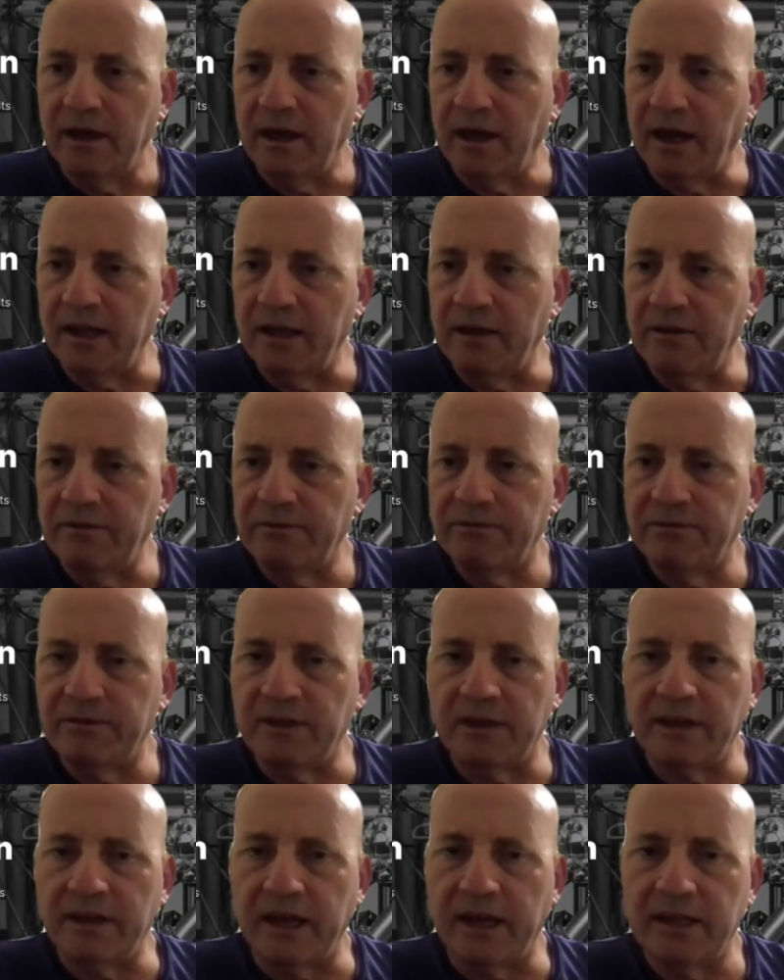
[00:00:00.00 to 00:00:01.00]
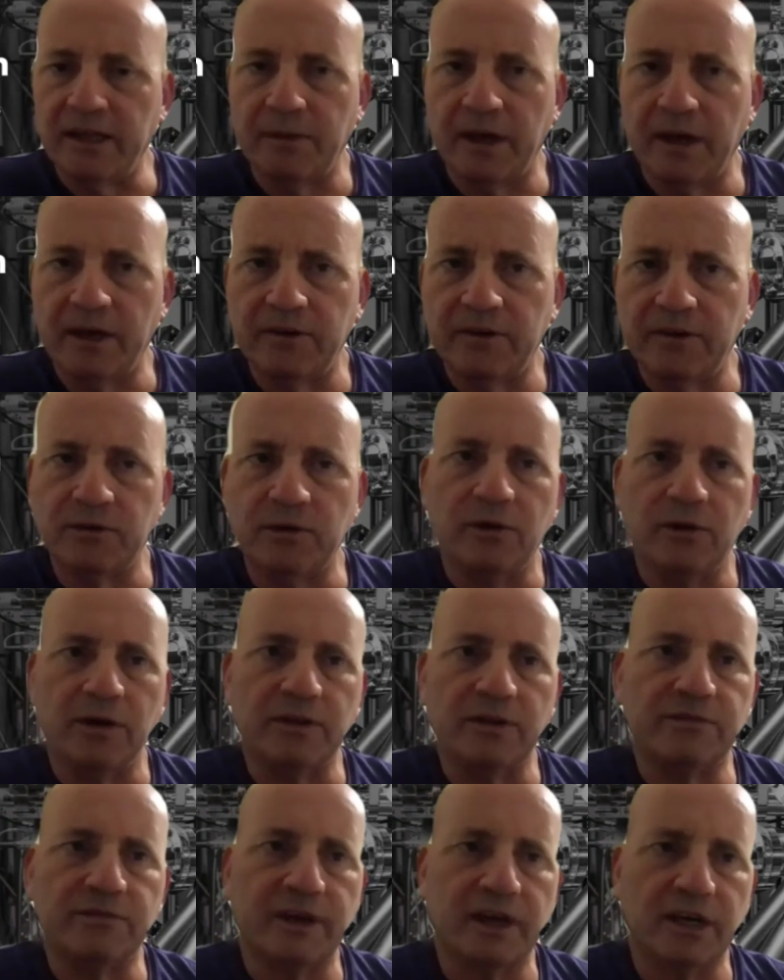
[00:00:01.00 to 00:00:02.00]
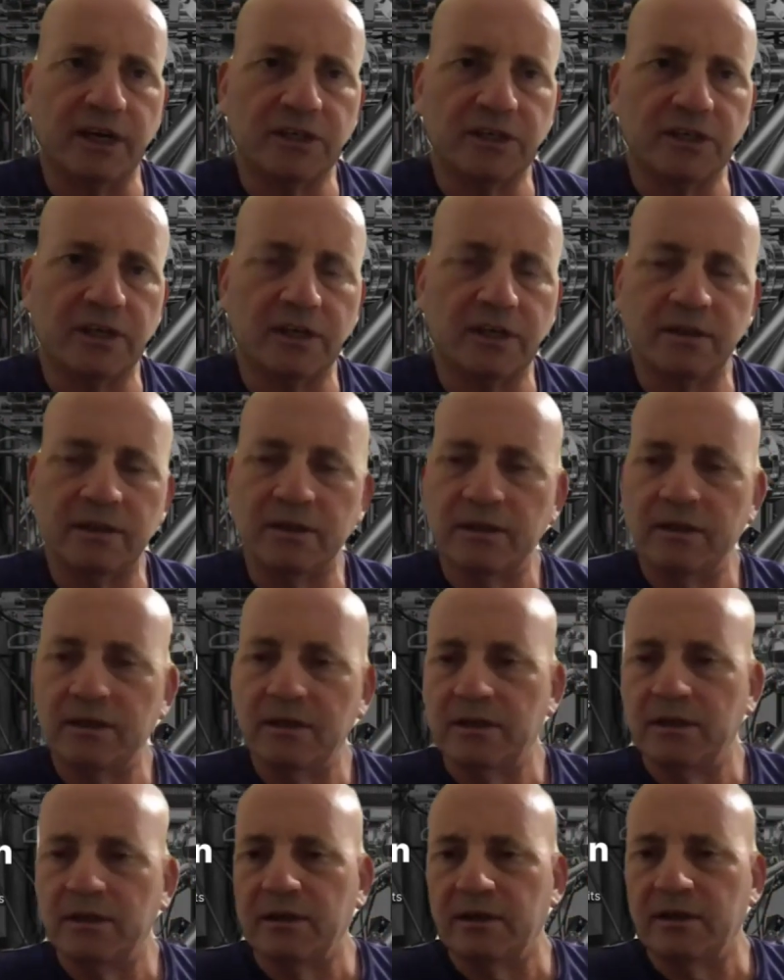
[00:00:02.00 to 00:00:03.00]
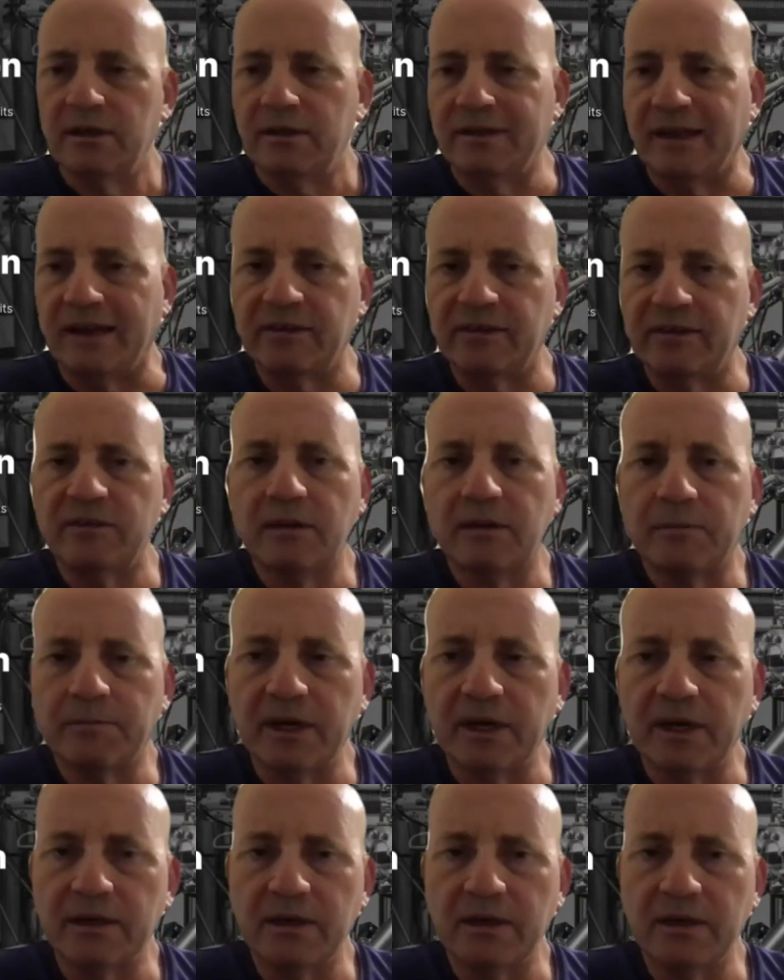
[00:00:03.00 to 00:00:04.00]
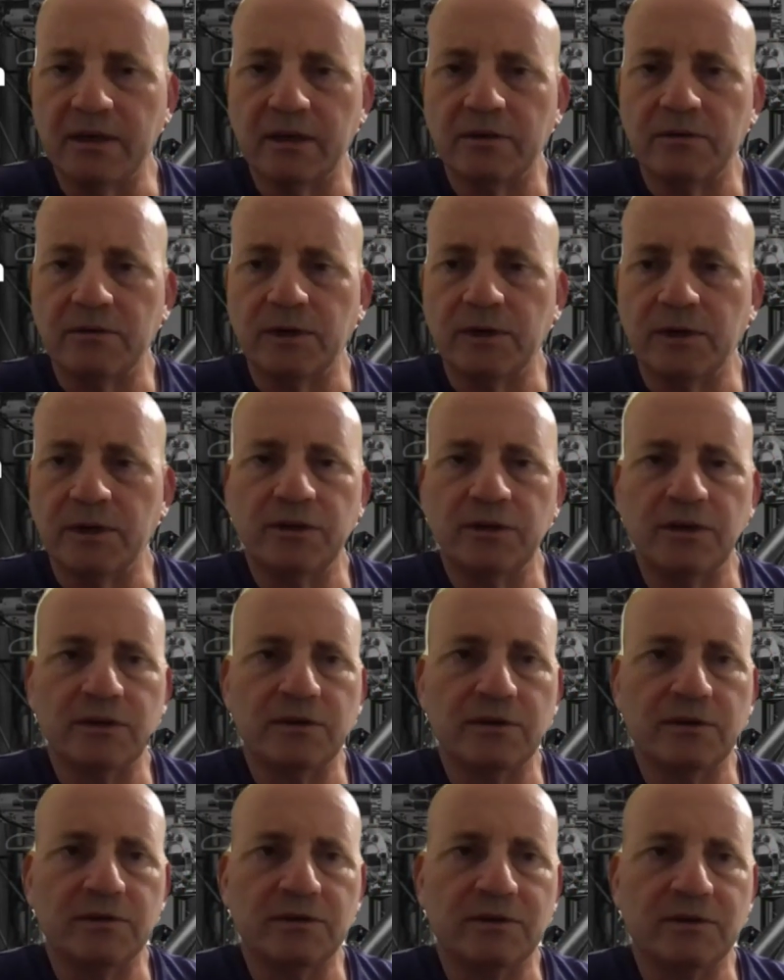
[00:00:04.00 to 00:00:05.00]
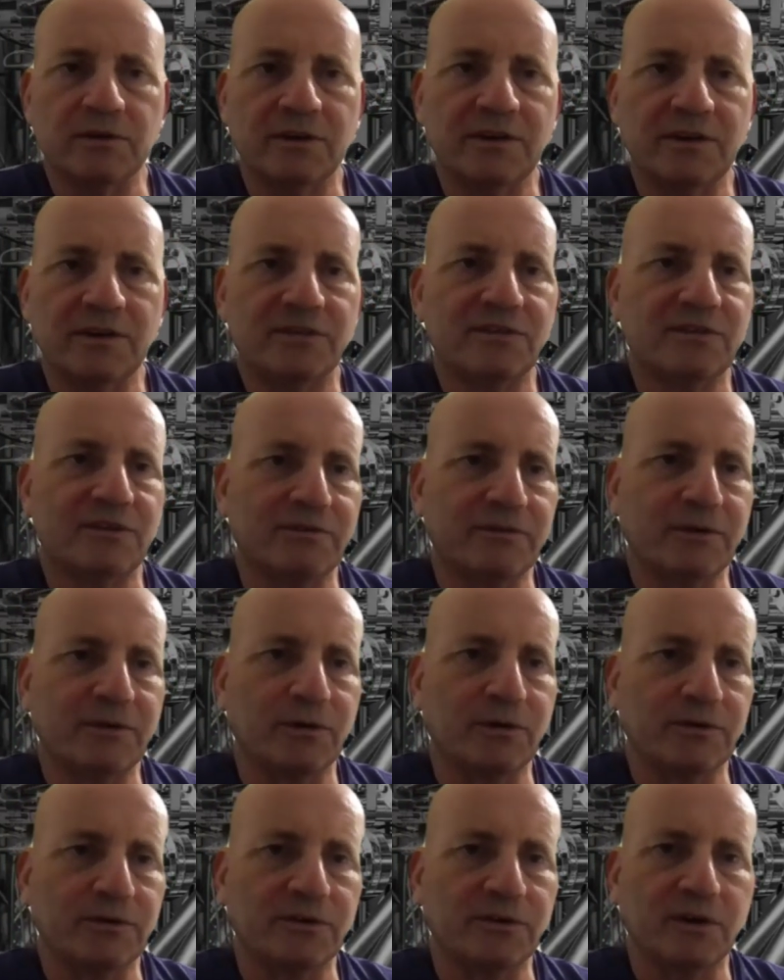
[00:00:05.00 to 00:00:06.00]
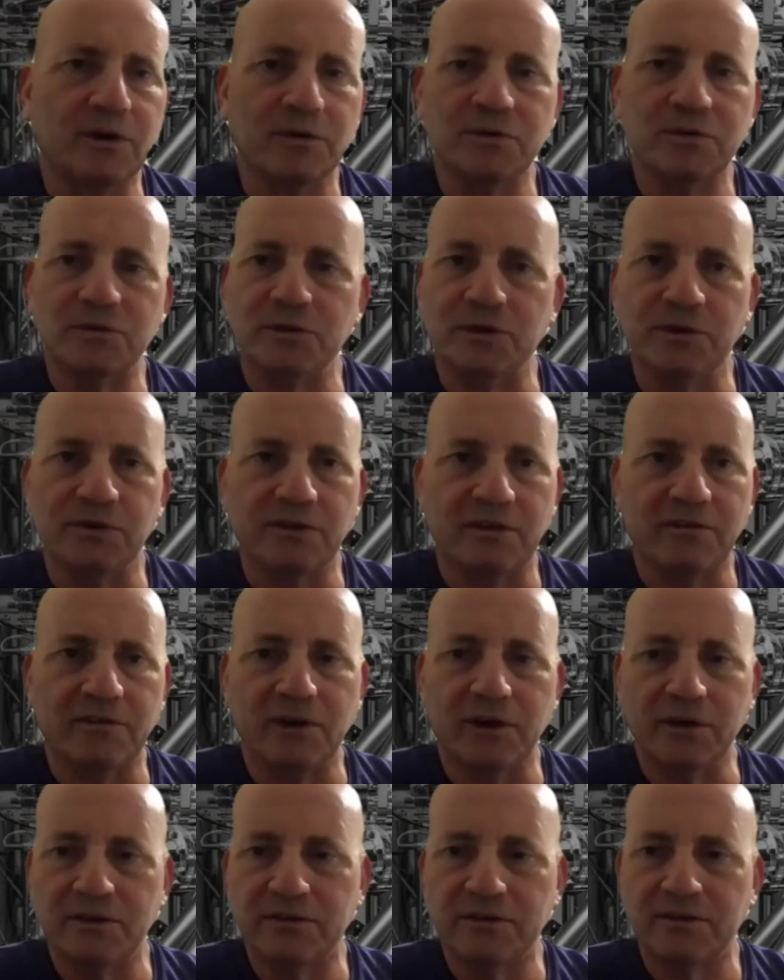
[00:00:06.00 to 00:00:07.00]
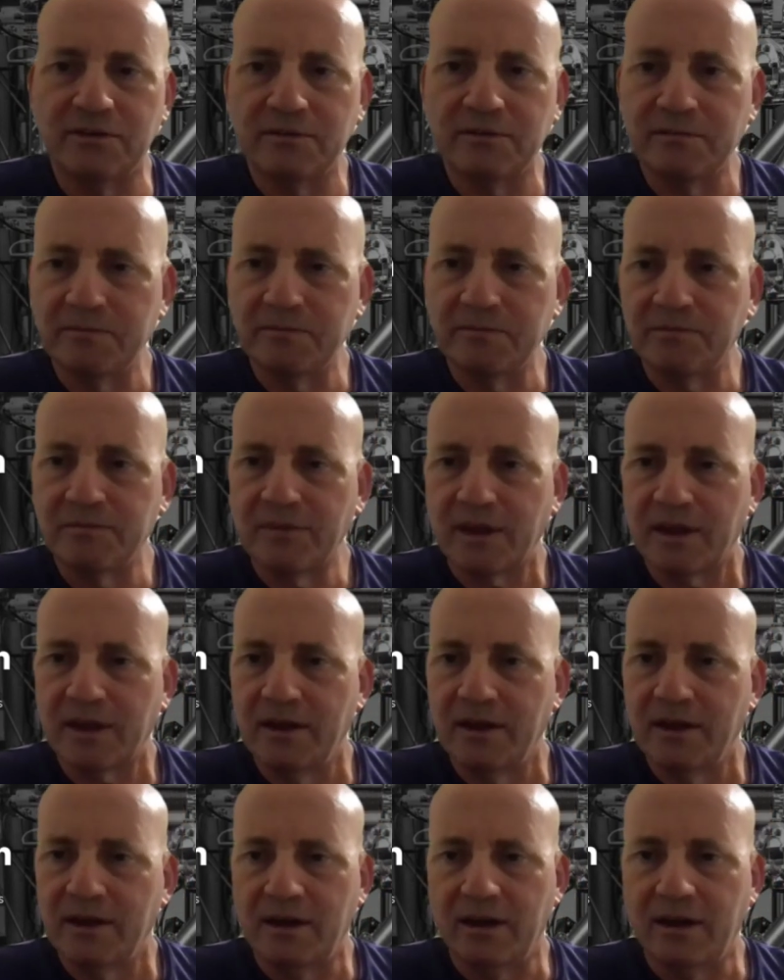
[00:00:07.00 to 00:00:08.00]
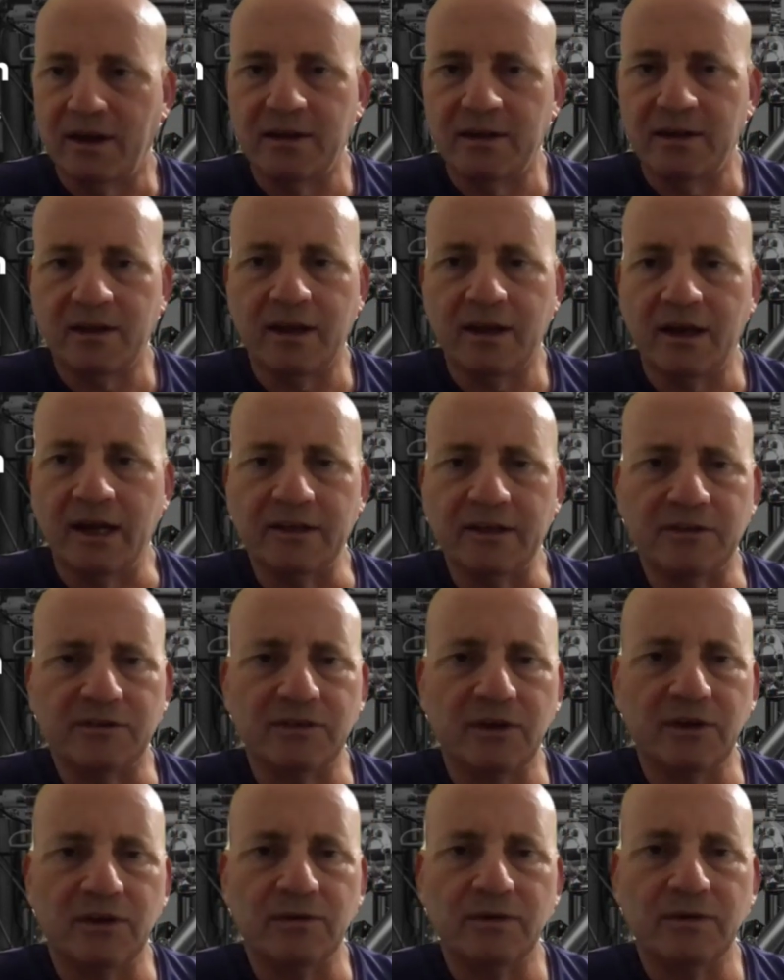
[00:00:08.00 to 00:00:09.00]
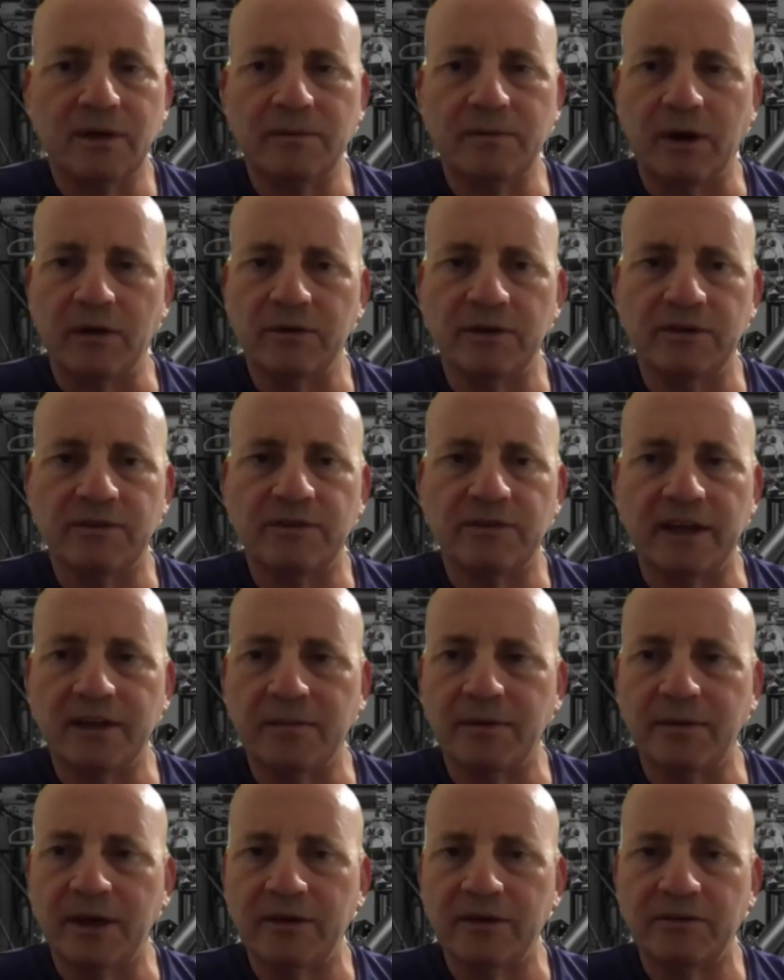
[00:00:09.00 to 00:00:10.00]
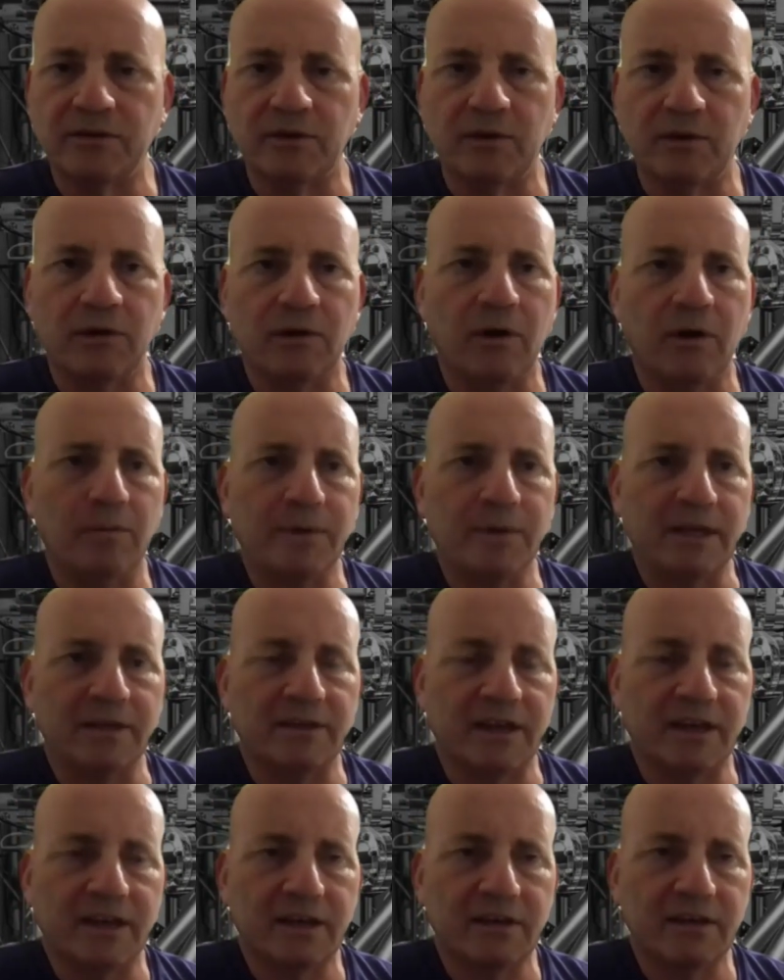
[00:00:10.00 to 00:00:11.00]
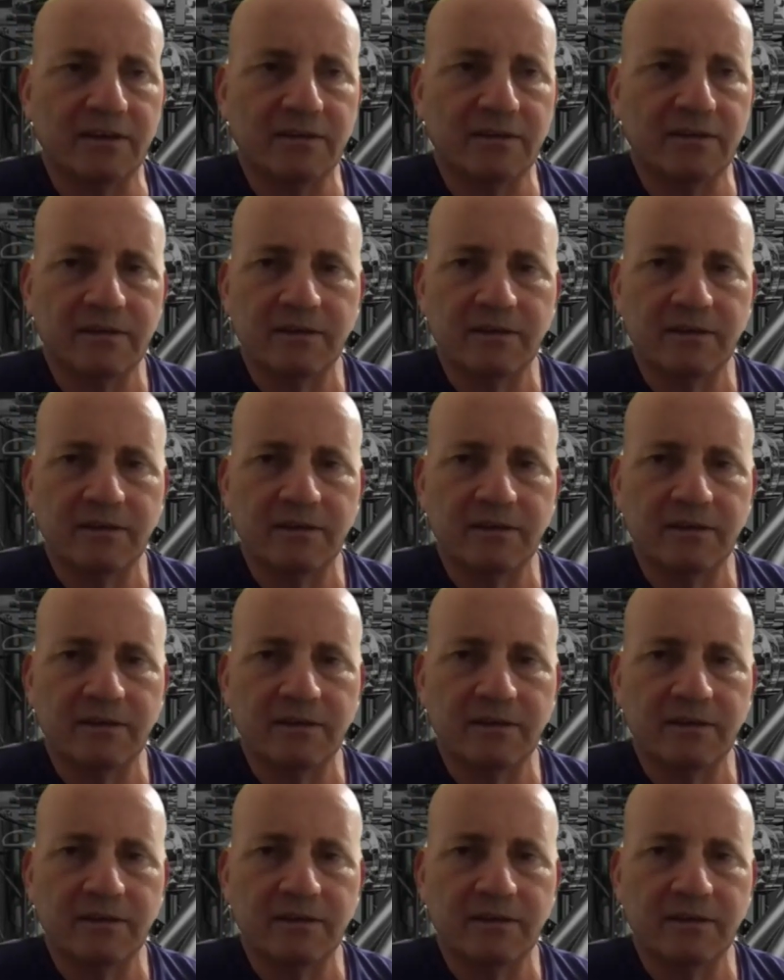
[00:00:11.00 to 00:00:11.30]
And if the database or its version doesn't appear here, what you need to do is, of course, go to user voice and uh, let us know about this database or open a ticket.